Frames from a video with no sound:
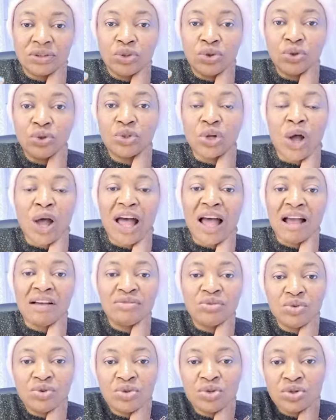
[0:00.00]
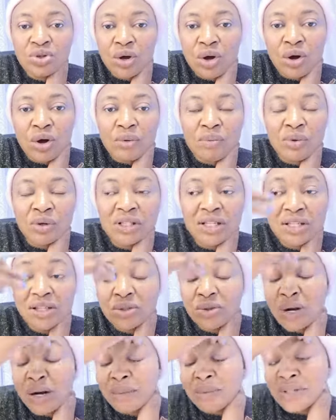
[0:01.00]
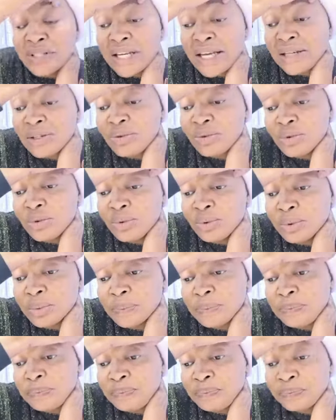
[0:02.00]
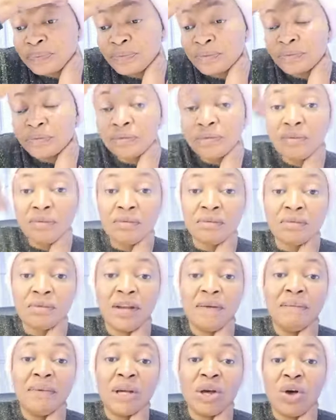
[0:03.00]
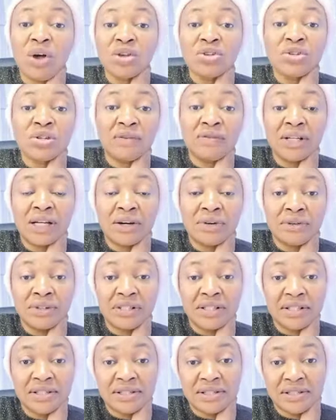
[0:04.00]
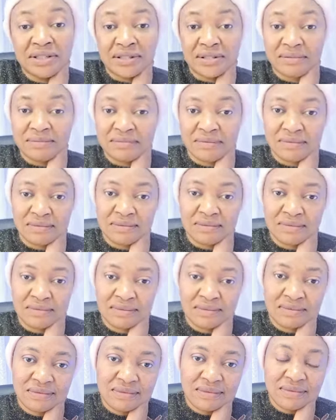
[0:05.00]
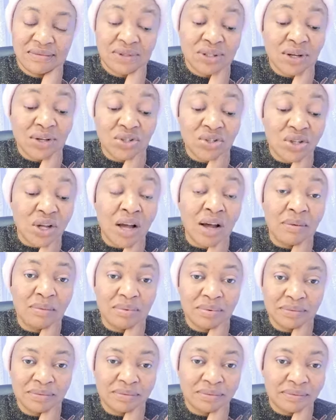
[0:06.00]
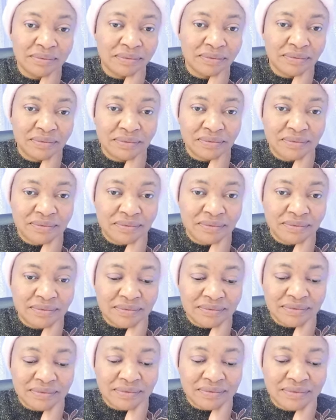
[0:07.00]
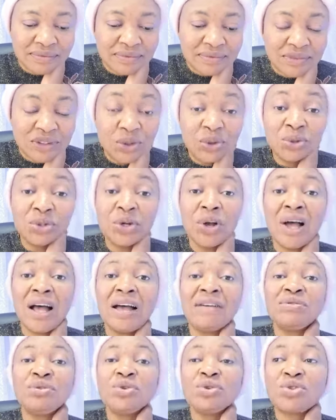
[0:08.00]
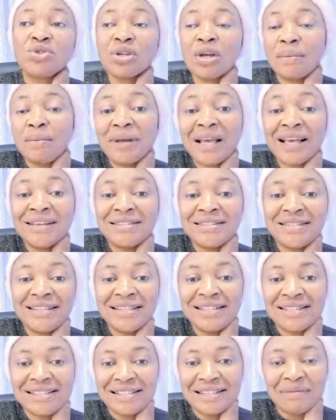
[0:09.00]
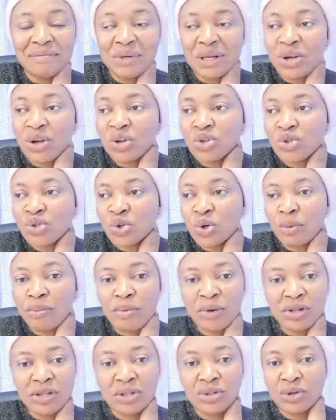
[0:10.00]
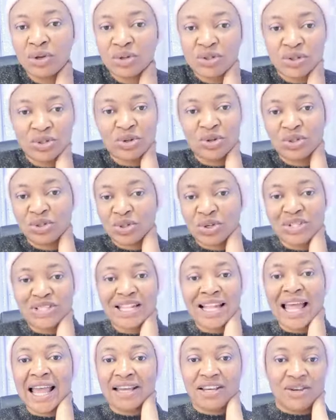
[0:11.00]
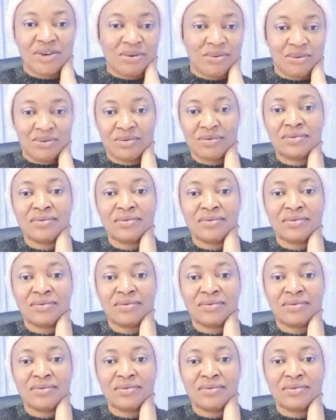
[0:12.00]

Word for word: you don't have to stop. Well, this is what I'm saying to you. Because of the criticism. Don't stop. You don't have to stop existing because somebody does not just like you.